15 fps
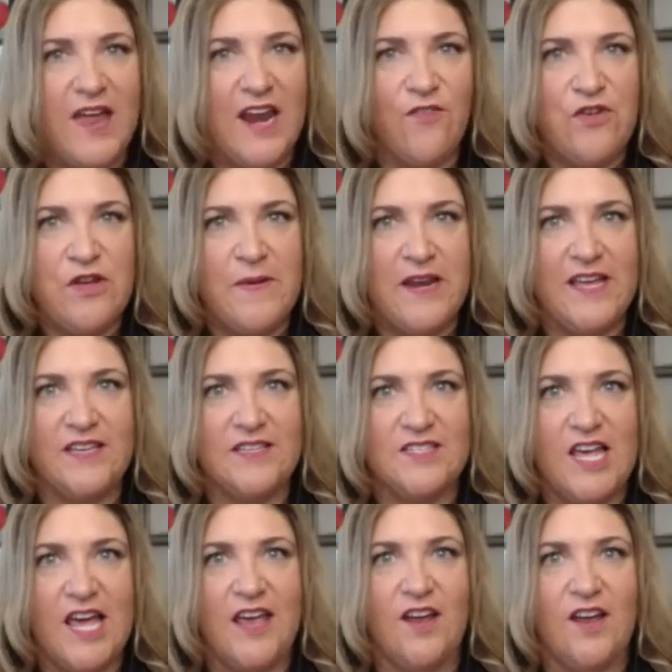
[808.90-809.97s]
everybody is
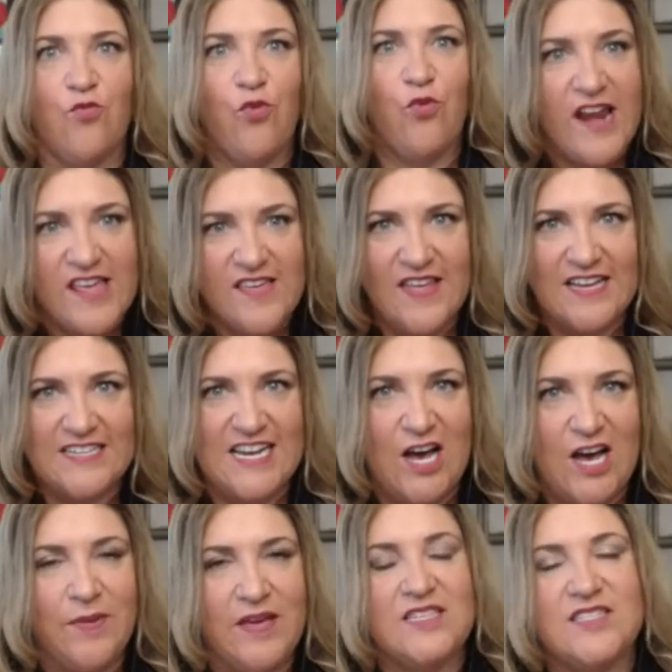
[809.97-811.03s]
like writing that
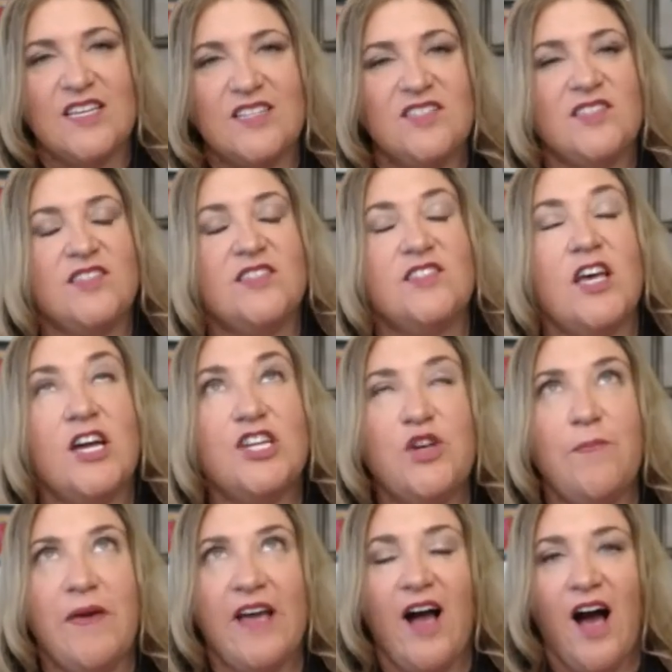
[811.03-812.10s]
down, because that's such a
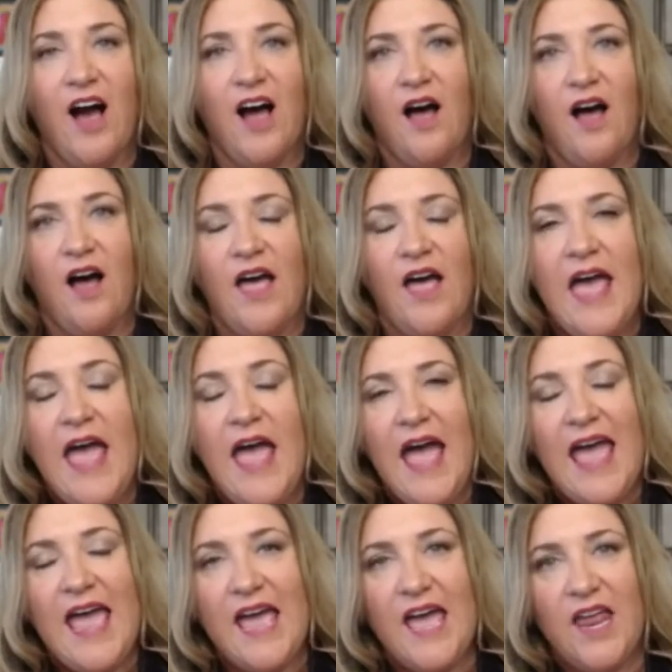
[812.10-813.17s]
big aha.
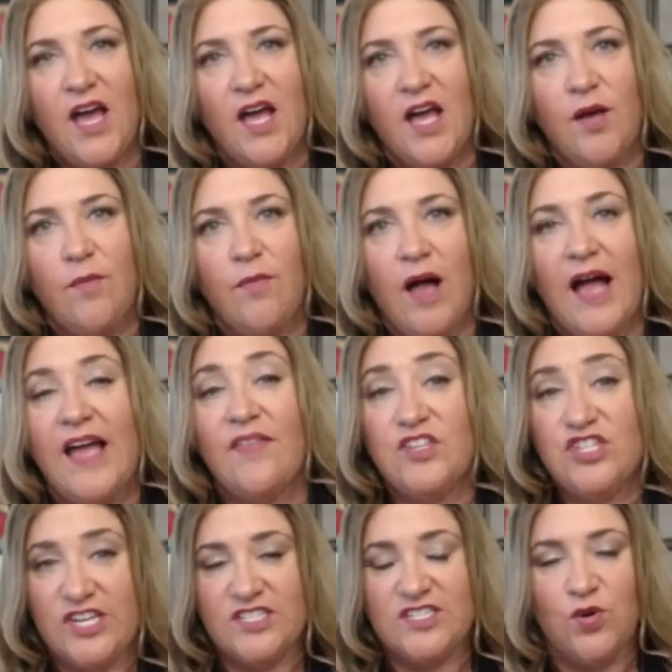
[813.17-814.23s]
And I had the
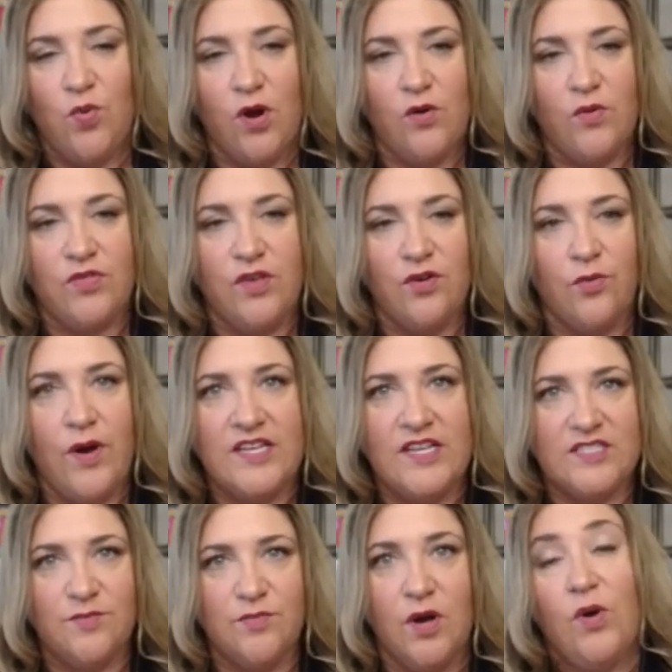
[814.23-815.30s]
chance to work with you to write
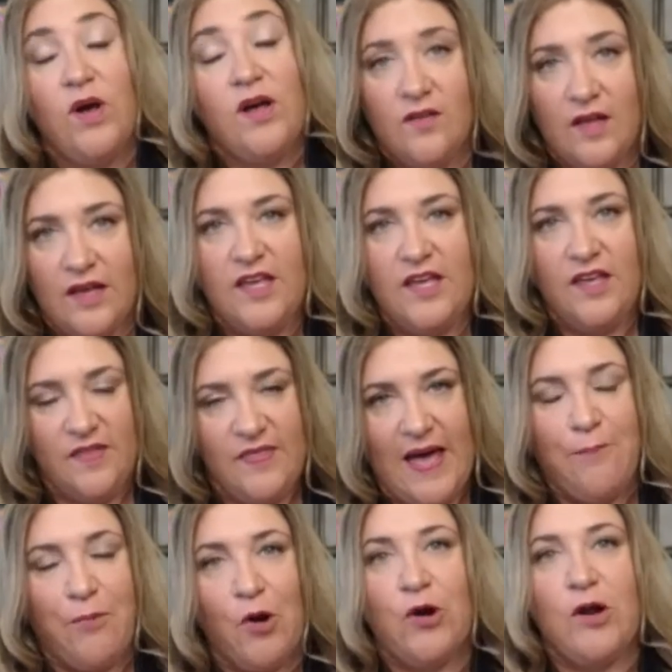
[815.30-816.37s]
in
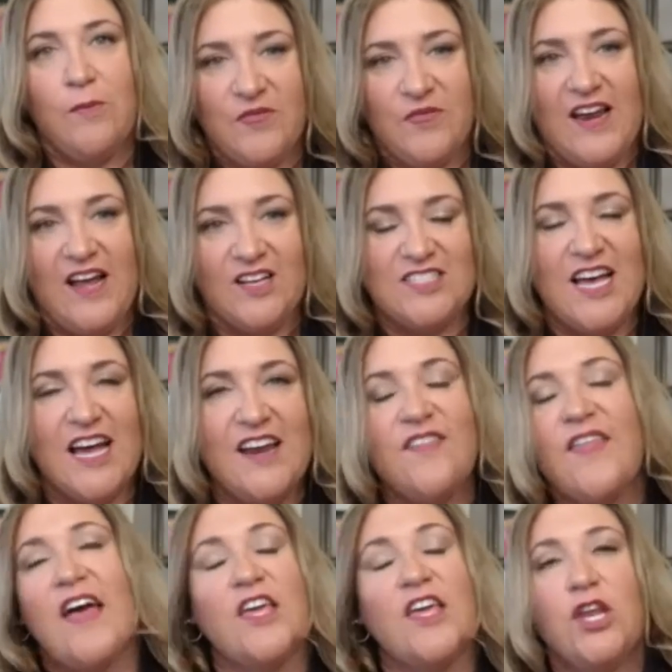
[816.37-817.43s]
that program, but then outside of
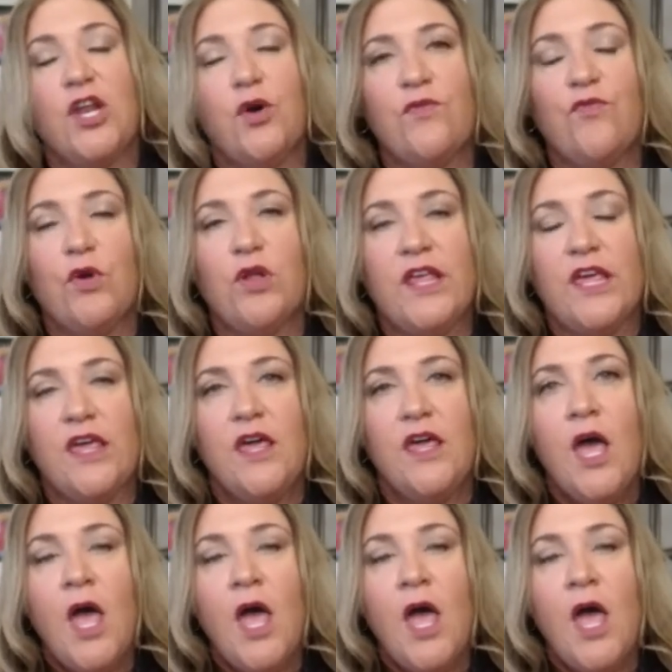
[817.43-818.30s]
that, you know, of really